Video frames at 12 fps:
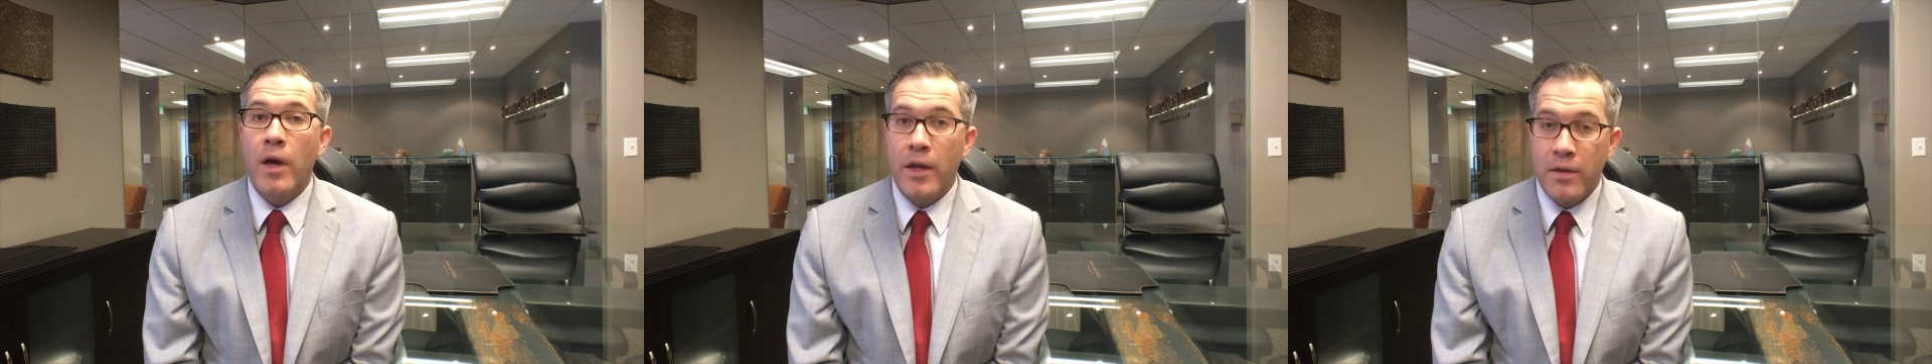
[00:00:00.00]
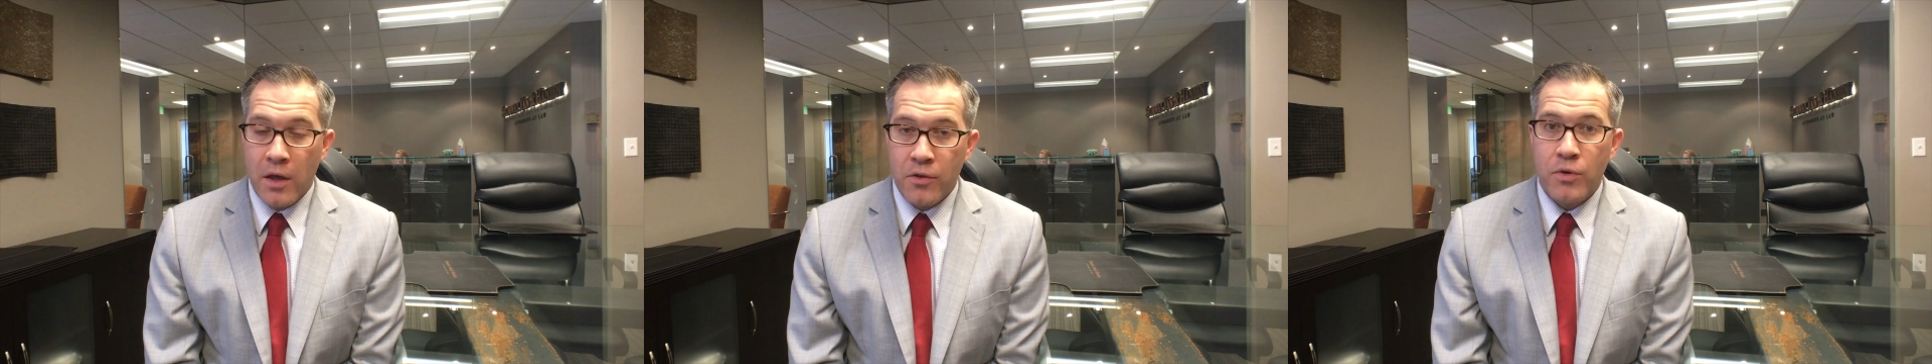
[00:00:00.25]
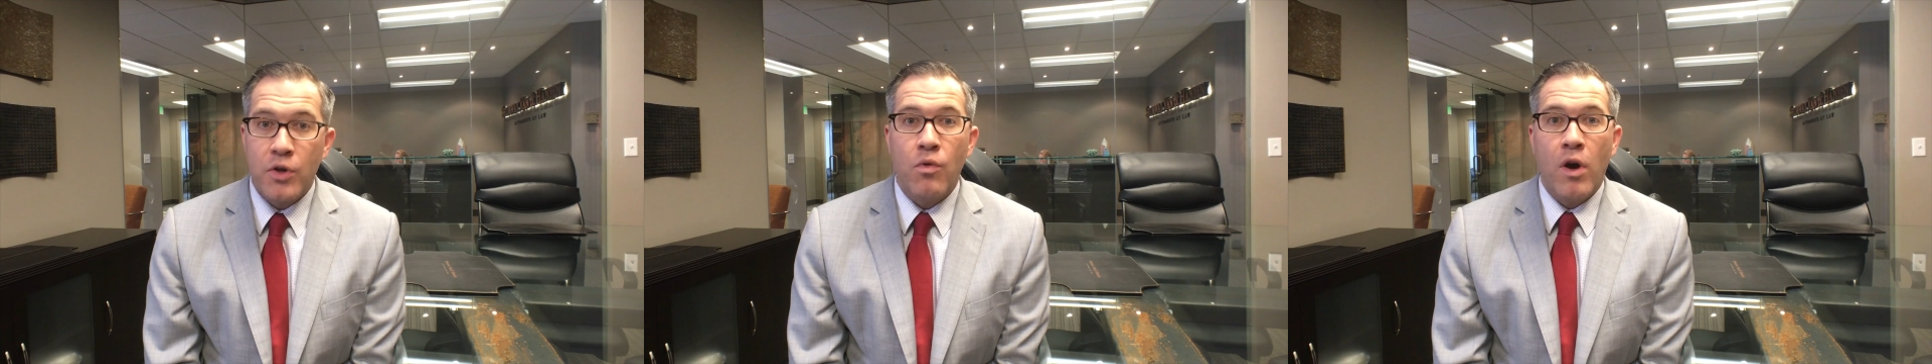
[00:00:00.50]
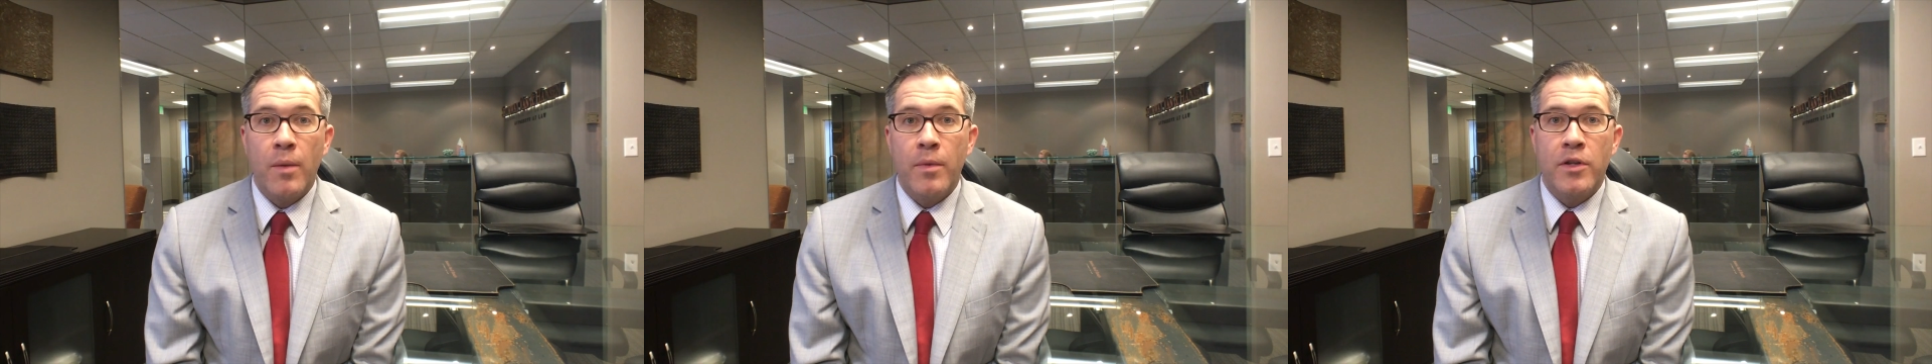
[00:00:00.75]
Another
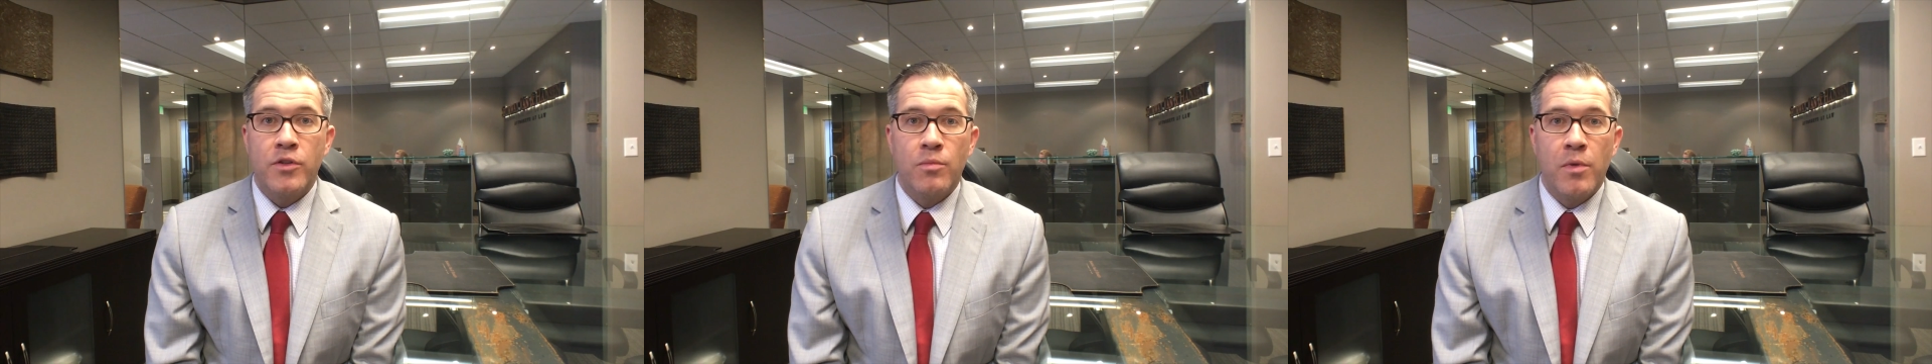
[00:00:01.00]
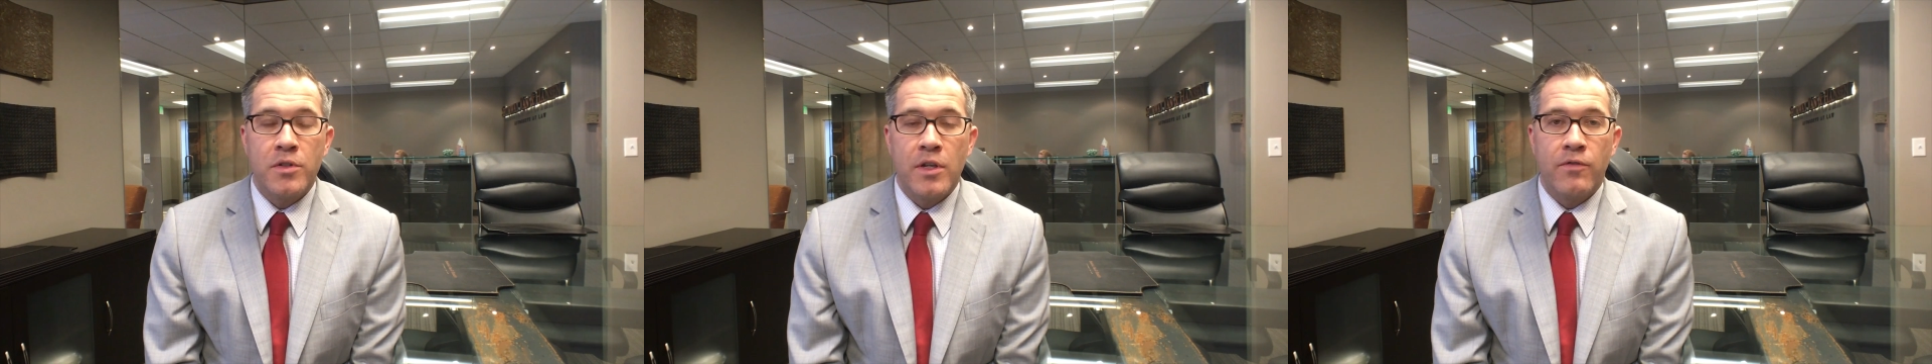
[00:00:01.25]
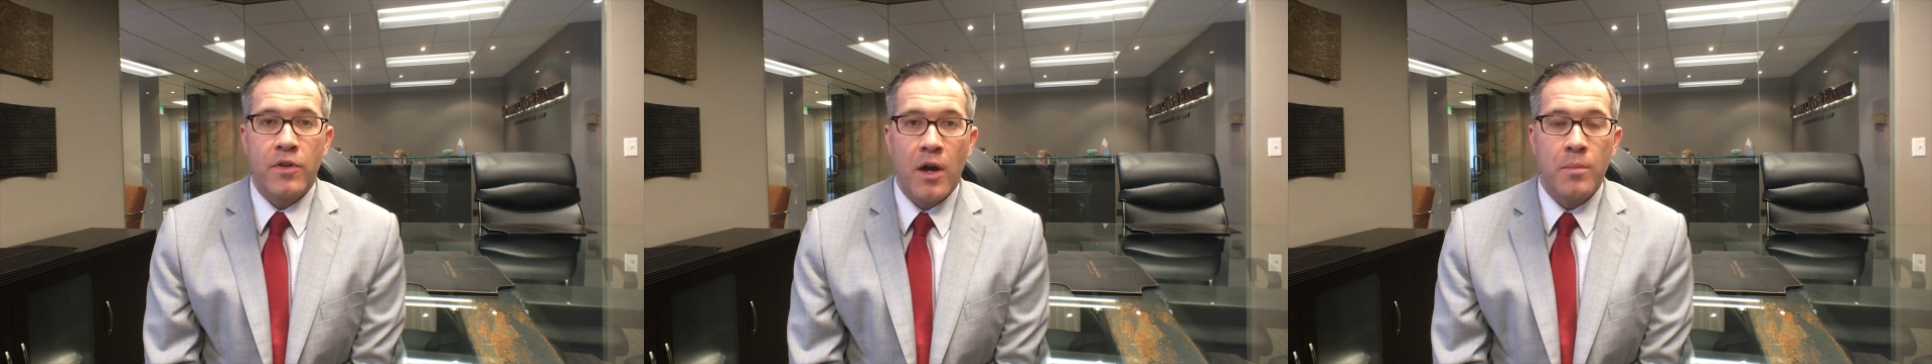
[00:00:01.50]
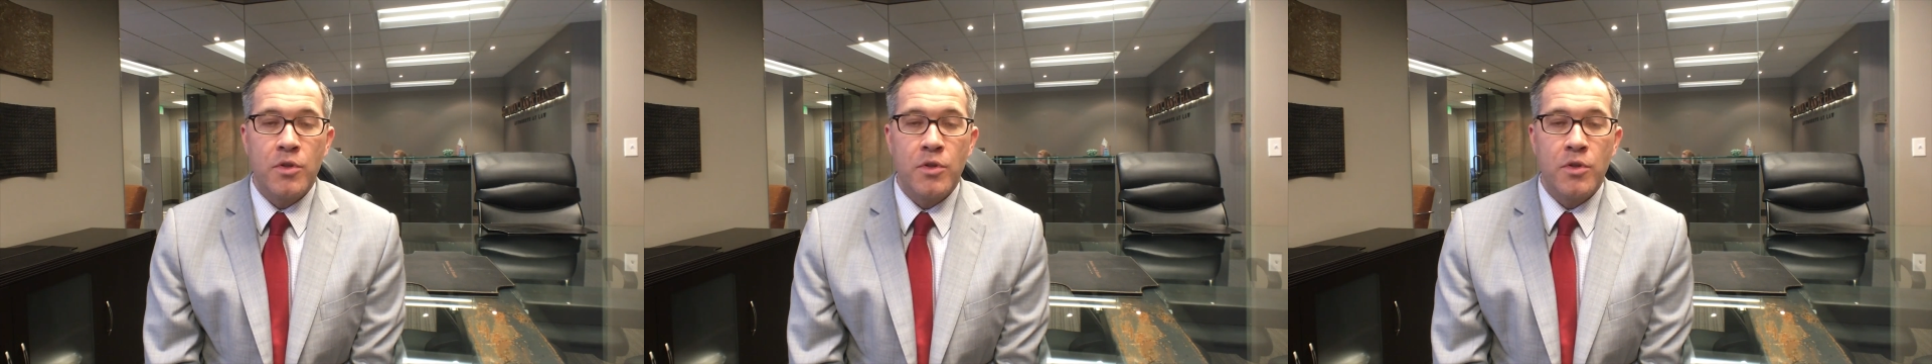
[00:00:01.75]
requirement is you must have come